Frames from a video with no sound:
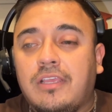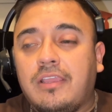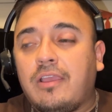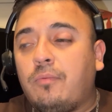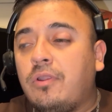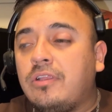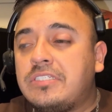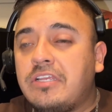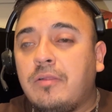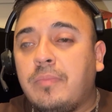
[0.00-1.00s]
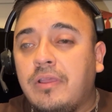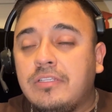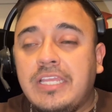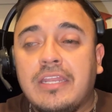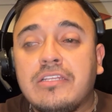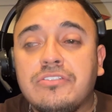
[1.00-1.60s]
like I want to set up a DNS